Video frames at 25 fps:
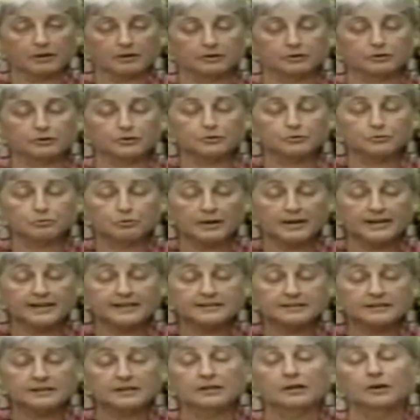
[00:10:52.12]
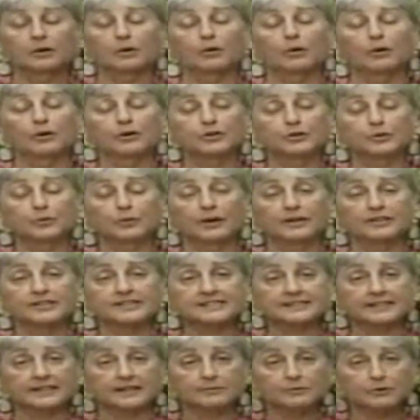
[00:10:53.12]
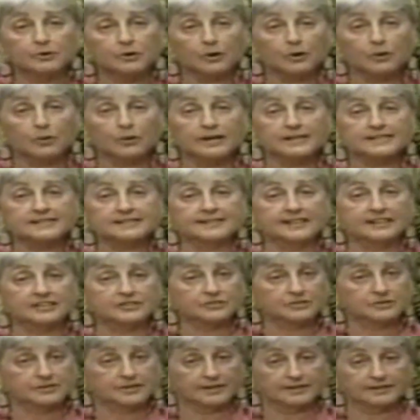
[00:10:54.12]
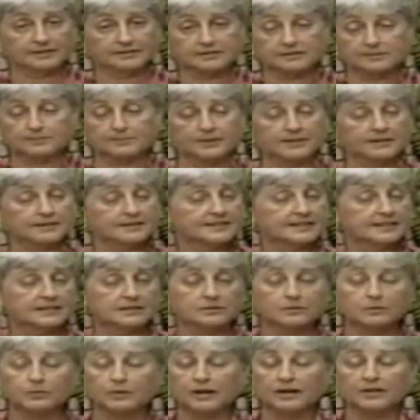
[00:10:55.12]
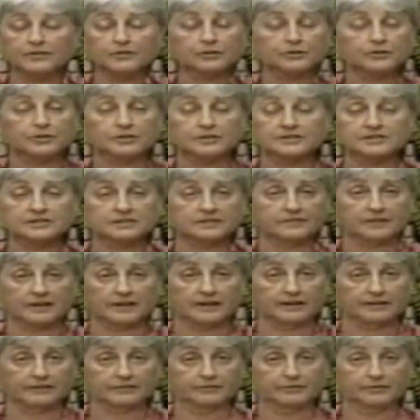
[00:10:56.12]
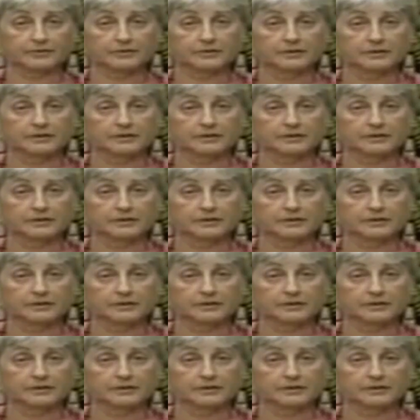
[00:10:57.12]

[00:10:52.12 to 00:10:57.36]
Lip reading: a good rate, or do you want to just let them go as nature does? Because either way, they're going to survive.